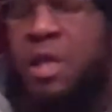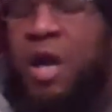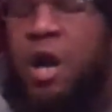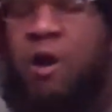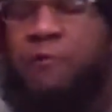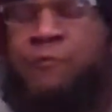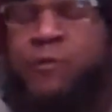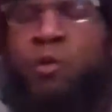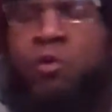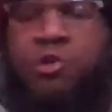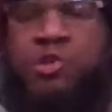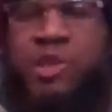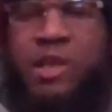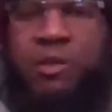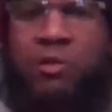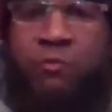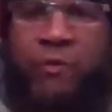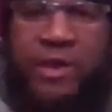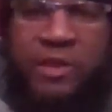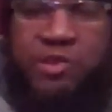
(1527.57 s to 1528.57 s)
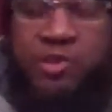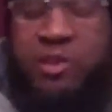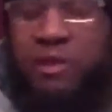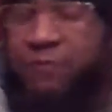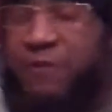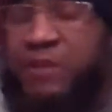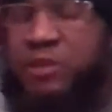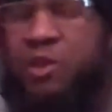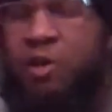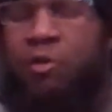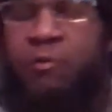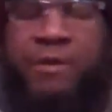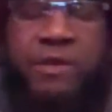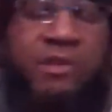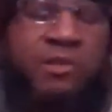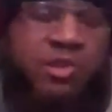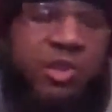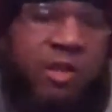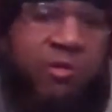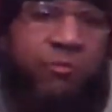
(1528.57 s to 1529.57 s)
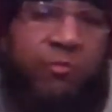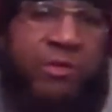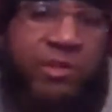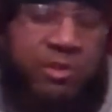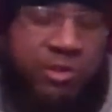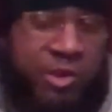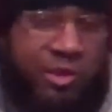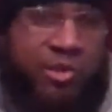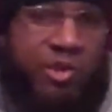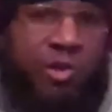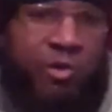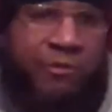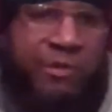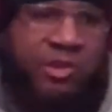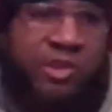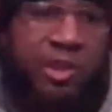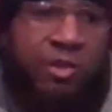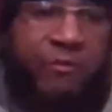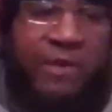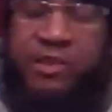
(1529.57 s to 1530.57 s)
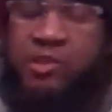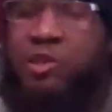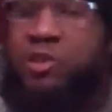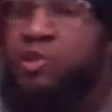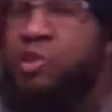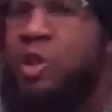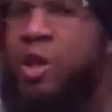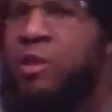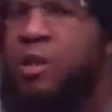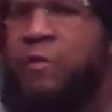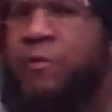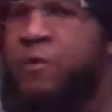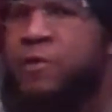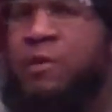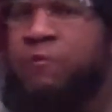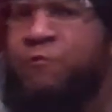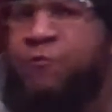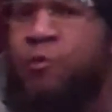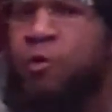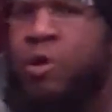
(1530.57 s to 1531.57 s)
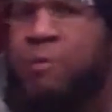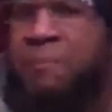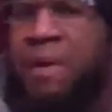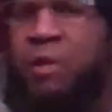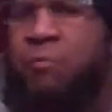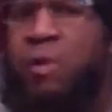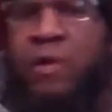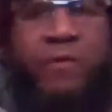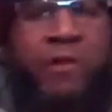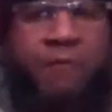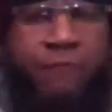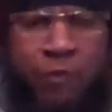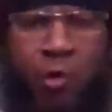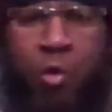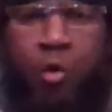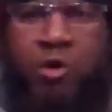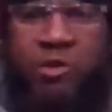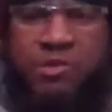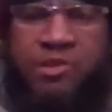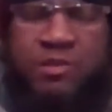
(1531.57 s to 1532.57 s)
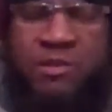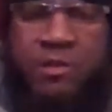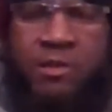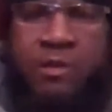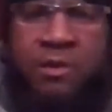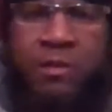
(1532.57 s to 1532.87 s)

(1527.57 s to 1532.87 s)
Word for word: of your generation, of this current, gener this current generation, is none other than Floyd Mayweather, of course.